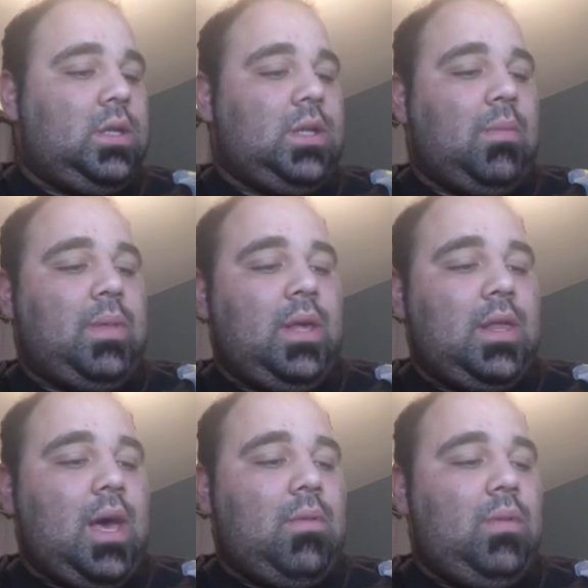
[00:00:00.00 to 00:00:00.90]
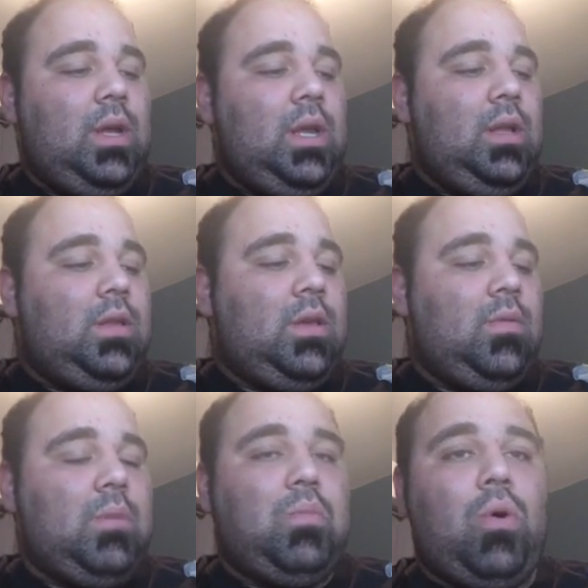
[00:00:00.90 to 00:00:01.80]
something that we need
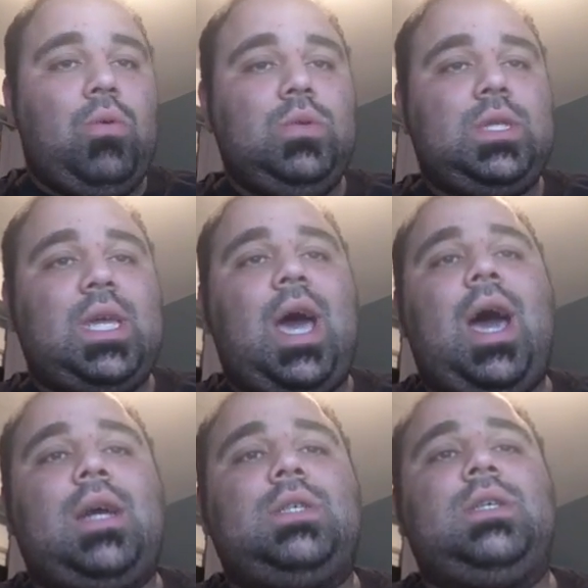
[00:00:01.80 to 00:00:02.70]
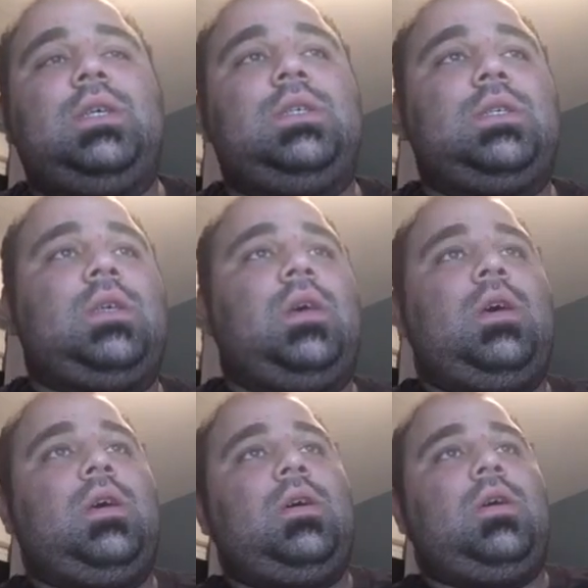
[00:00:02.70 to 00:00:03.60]
to impose taxes
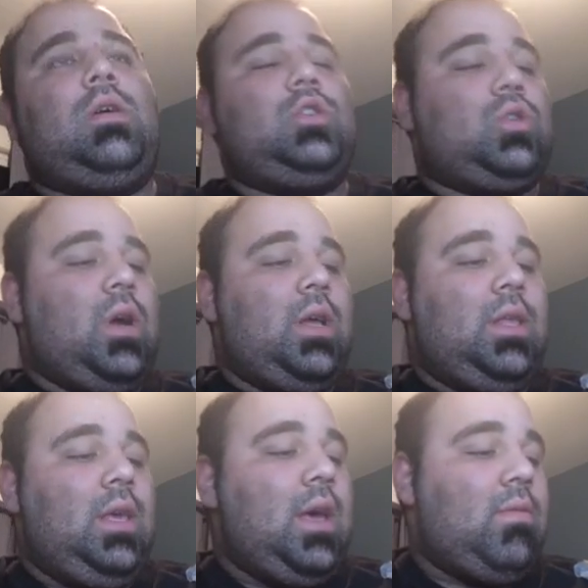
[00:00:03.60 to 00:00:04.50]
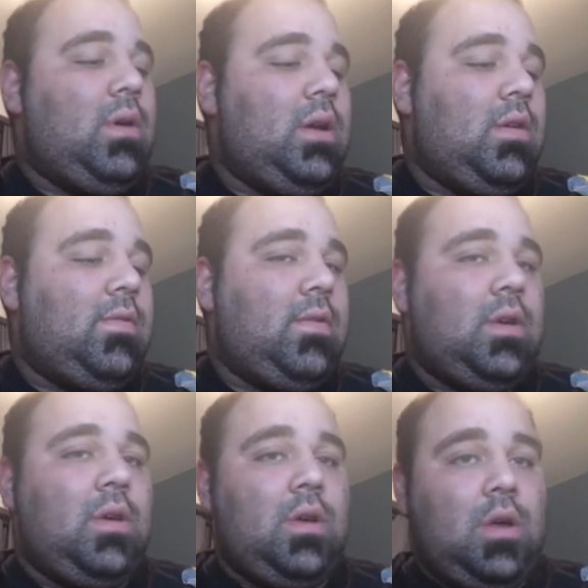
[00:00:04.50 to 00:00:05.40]
on trying to get rid of.
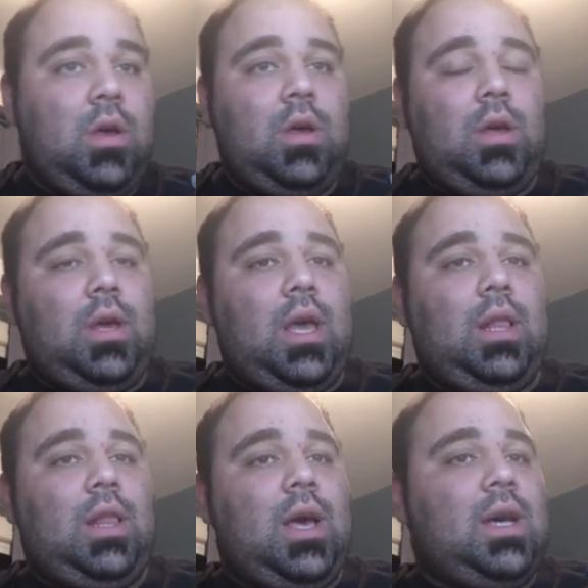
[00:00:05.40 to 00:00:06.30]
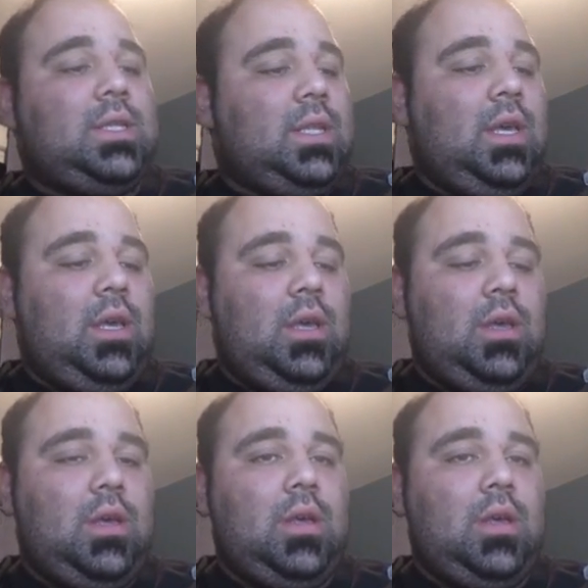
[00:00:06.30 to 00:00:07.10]
And lastly,